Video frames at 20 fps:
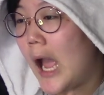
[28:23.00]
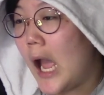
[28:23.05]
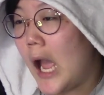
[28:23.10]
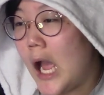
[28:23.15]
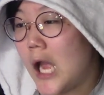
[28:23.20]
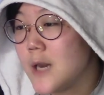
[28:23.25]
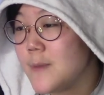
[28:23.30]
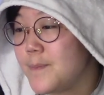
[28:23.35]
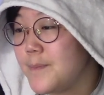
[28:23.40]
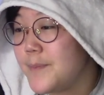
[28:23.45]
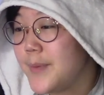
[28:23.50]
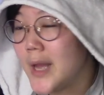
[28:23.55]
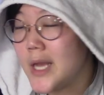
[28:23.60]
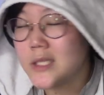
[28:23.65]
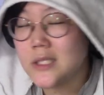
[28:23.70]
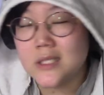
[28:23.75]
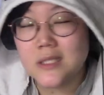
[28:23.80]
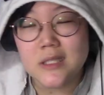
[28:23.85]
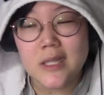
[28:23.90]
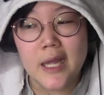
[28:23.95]
at
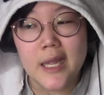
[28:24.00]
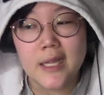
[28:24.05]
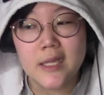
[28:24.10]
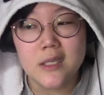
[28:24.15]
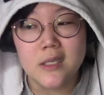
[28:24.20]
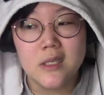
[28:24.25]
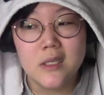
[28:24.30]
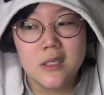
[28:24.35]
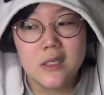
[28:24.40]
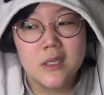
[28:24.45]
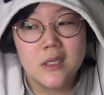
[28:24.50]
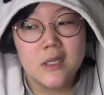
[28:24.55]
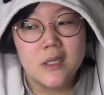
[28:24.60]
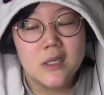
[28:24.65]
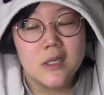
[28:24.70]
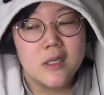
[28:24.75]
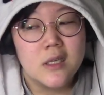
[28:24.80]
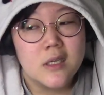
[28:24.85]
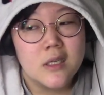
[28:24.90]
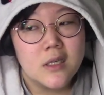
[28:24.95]
best like
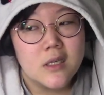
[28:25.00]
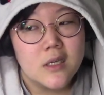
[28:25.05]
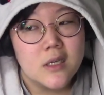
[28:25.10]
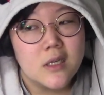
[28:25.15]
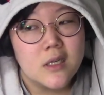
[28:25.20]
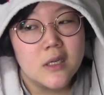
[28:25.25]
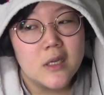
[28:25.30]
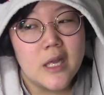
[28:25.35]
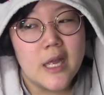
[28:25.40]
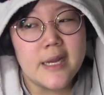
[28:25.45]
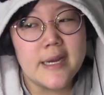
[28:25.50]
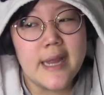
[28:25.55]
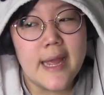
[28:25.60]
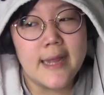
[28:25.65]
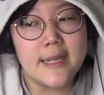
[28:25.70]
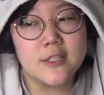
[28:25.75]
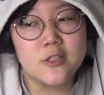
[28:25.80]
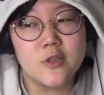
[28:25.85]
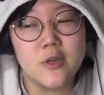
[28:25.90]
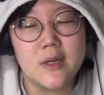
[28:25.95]
an
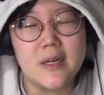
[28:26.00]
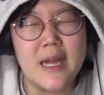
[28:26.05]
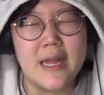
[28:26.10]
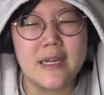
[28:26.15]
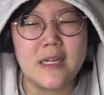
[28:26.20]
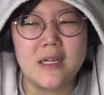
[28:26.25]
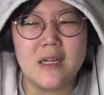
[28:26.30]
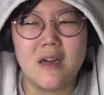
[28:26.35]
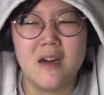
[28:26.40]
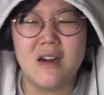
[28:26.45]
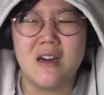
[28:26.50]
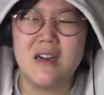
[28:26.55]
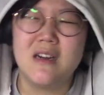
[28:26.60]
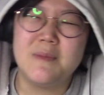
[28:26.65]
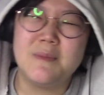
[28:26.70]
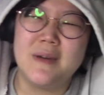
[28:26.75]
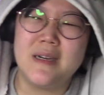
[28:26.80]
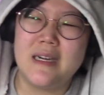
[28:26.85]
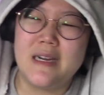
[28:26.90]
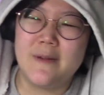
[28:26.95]
extra... like.
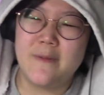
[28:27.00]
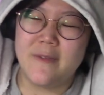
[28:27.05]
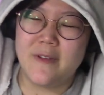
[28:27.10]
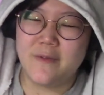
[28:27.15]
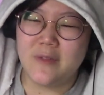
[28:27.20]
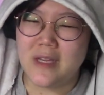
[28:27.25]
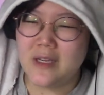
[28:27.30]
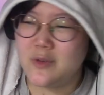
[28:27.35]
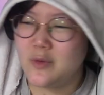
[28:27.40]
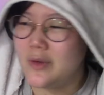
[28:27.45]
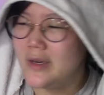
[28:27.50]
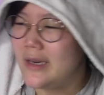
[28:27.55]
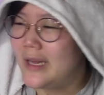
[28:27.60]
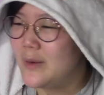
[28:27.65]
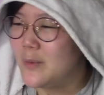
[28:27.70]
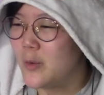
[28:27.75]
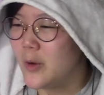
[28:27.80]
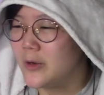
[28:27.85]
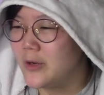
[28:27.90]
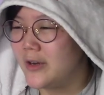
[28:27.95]
But if they do it
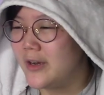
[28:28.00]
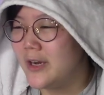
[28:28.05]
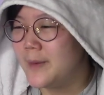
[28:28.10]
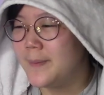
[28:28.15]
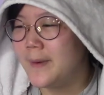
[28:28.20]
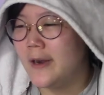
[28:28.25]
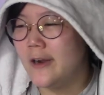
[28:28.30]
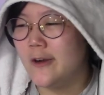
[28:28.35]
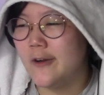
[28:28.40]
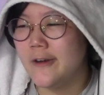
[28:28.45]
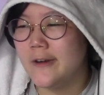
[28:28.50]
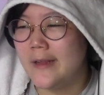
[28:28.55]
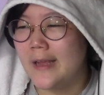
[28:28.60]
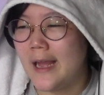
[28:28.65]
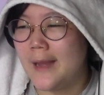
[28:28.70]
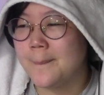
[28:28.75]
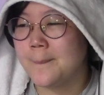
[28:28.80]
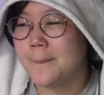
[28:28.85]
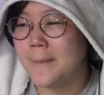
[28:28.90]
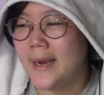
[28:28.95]
like Wonder Egg Priority,
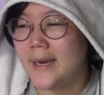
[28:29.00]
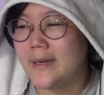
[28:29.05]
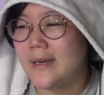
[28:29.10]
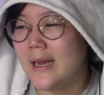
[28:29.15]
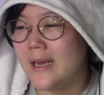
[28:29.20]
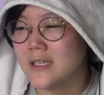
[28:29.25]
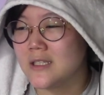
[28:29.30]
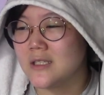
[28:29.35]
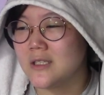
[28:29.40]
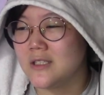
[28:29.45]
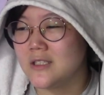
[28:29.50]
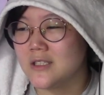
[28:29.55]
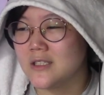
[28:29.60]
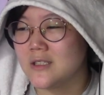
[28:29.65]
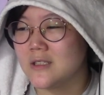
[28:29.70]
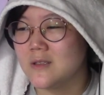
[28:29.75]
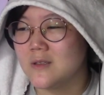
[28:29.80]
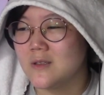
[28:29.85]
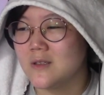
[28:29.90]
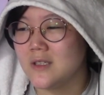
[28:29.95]
I might actually
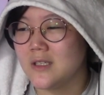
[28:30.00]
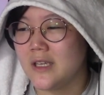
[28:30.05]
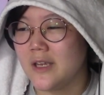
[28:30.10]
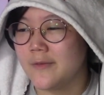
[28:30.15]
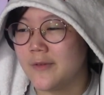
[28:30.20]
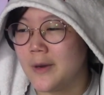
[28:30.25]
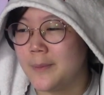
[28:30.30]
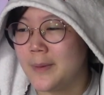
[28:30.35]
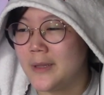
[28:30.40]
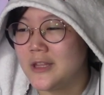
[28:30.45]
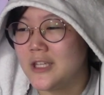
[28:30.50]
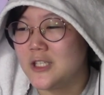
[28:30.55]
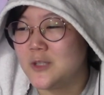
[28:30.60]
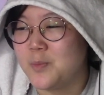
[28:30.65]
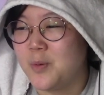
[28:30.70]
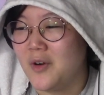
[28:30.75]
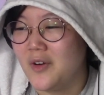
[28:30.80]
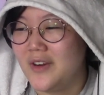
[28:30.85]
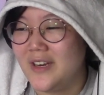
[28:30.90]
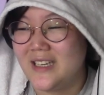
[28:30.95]
just give up at this
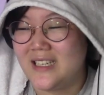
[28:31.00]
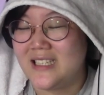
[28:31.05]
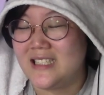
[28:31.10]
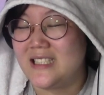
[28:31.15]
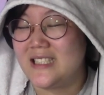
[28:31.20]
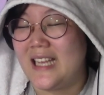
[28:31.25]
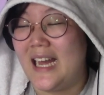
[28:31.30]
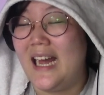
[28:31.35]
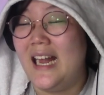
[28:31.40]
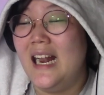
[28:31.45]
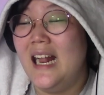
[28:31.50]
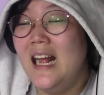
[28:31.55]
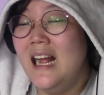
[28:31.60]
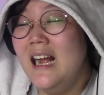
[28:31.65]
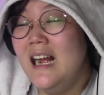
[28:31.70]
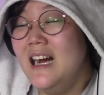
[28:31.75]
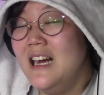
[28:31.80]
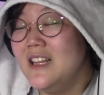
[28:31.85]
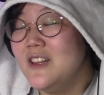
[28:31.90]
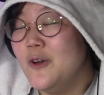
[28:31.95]
point, because that
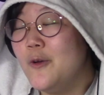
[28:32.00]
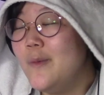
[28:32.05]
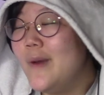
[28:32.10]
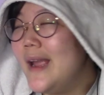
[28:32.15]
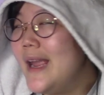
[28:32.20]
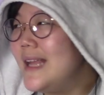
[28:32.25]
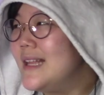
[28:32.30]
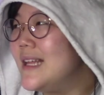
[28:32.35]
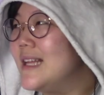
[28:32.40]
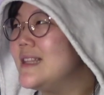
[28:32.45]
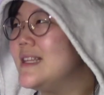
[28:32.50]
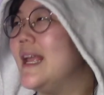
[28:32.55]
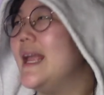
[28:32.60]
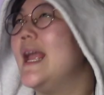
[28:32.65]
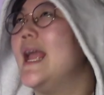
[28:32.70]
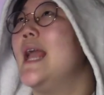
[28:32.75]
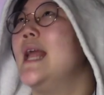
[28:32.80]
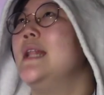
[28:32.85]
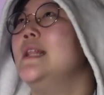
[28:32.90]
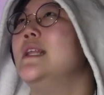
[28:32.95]
the way that
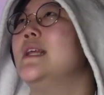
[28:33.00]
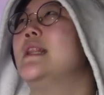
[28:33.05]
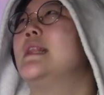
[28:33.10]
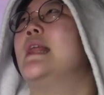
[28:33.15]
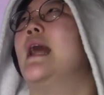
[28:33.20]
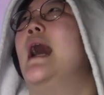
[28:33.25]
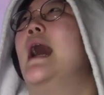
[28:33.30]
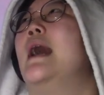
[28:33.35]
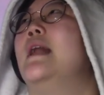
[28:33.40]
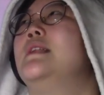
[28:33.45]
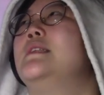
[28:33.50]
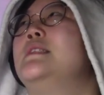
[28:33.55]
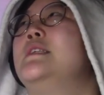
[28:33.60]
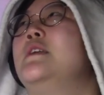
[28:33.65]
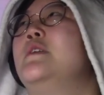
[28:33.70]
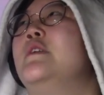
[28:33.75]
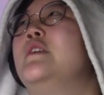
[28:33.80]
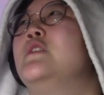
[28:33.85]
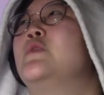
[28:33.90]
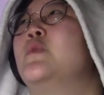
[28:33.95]
they ended that
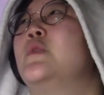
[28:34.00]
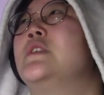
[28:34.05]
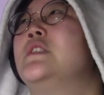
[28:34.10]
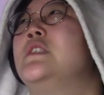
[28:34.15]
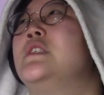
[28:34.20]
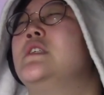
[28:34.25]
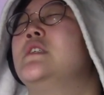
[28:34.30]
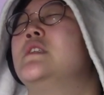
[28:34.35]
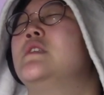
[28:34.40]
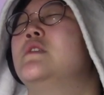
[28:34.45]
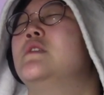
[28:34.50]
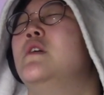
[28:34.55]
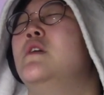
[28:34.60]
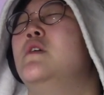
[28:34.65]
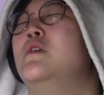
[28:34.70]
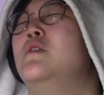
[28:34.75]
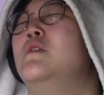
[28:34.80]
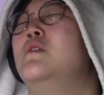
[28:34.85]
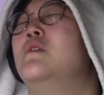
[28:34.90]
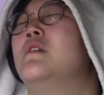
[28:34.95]
series was just
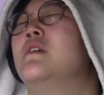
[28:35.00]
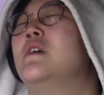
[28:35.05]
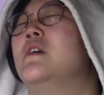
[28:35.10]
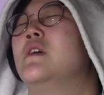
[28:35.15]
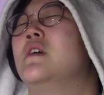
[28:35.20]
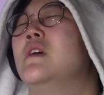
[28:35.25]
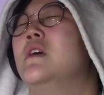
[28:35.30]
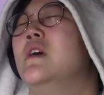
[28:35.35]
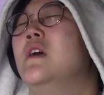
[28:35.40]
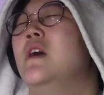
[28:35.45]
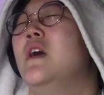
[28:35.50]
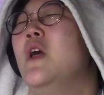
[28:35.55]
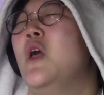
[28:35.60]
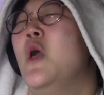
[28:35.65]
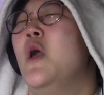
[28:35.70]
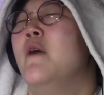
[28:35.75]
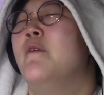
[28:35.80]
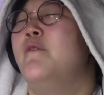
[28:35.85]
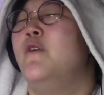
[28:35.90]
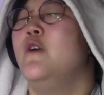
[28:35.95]
so,
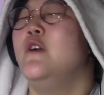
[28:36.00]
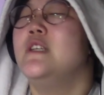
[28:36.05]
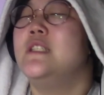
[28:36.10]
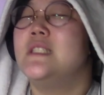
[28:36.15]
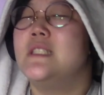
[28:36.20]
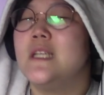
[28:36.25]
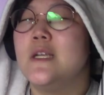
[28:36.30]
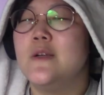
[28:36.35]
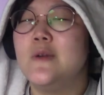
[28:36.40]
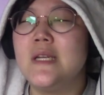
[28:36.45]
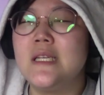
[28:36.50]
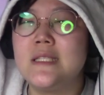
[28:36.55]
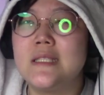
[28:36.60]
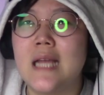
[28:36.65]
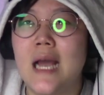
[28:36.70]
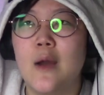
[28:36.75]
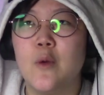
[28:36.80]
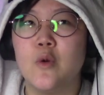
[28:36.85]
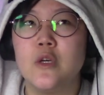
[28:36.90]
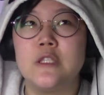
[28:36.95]
for a series
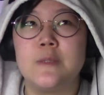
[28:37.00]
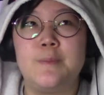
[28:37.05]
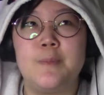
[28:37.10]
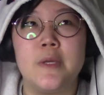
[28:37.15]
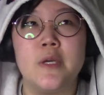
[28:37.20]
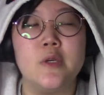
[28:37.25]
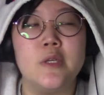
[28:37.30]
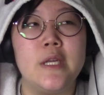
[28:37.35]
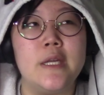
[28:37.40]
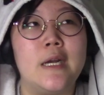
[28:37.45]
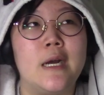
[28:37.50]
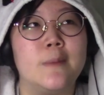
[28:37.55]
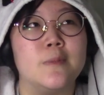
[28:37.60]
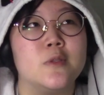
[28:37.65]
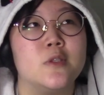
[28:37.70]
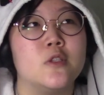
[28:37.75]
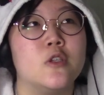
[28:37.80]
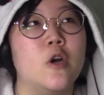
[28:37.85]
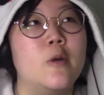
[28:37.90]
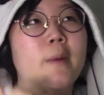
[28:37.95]
that was building up
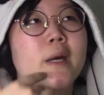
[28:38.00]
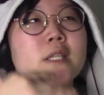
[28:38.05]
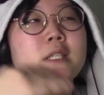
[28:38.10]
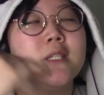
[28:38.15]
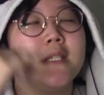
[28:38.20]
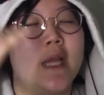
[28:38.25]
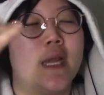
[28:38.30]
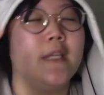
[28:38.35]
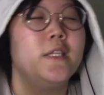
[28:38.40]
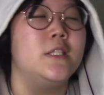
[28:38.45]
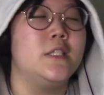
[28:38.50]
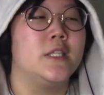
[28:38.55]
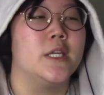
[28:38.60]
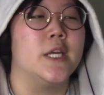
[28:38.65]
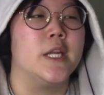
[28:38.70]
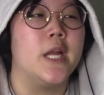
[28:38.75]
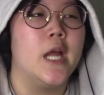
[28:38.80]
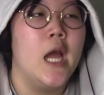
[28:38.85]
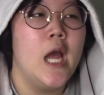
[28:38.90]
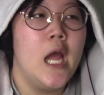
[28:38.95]
so much tension